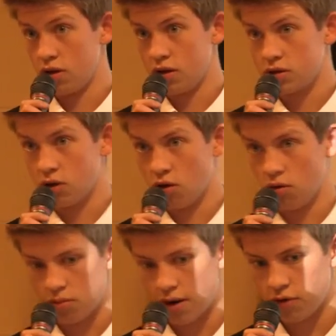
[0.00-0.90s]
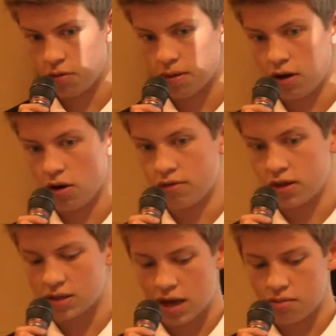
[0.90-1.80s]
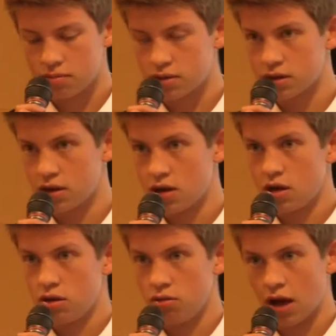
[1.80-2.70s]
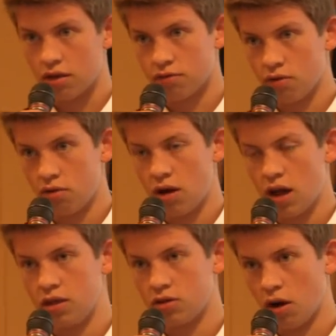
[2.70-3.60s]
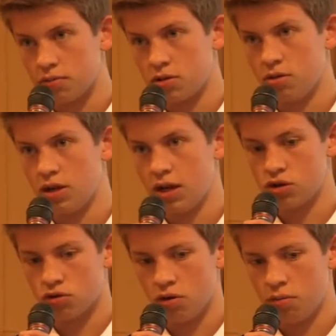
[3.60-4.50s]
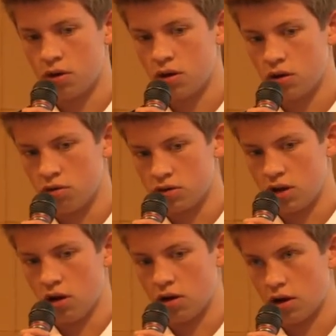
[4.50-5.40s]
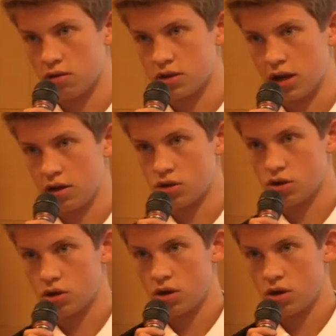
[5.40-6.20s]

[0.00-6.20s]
So whenever you play all of these games, you get through, and the top 2 in each group go to the knockout stage.